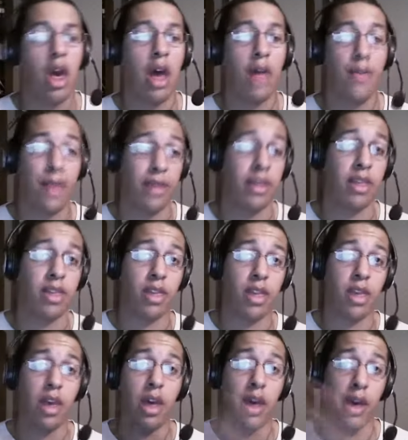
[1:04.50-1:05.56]
And then there's
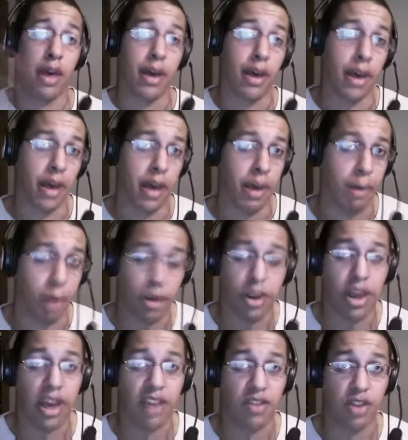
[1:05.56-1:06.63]
the
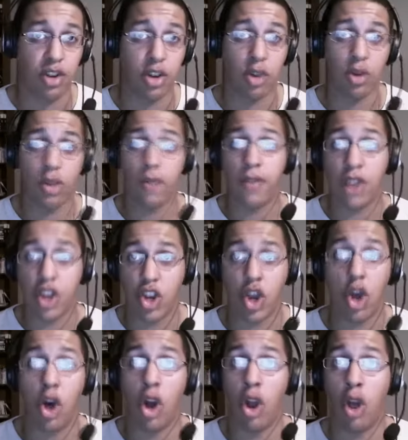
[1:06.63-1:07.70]
montage video to finish it
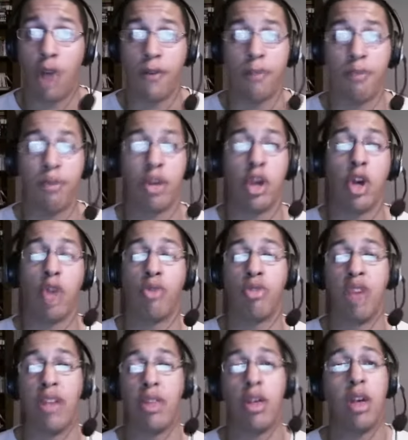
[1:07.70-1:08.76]
all off and bring it all
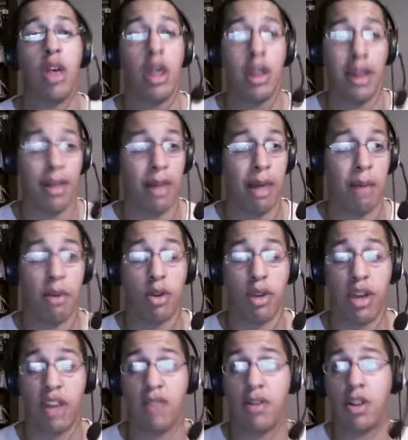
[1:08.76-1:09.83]
together. Now, that
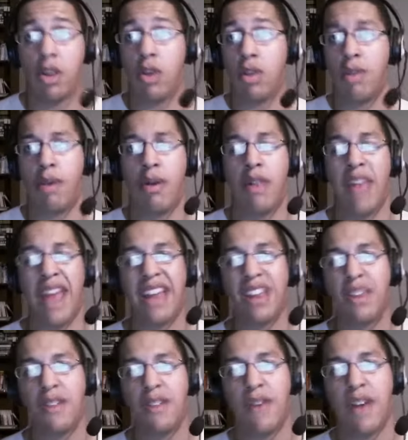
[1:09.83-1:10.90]
montage video is about
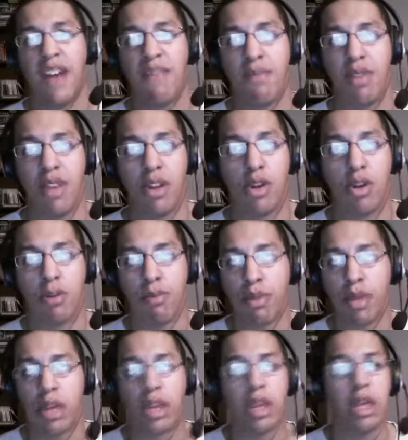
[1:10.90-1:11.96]
95%
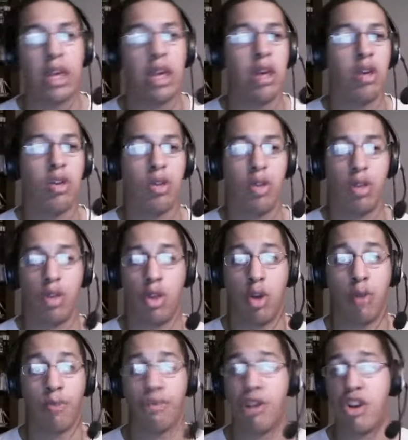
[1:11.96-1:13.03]
complete, so there's no
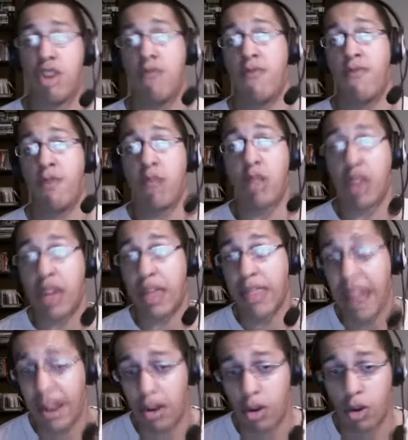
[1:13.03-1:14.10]
pressure for me to get
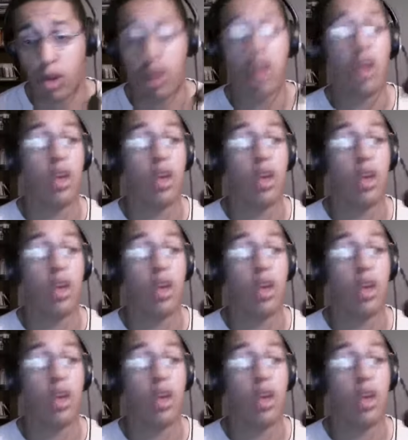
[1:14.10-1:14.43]
that done.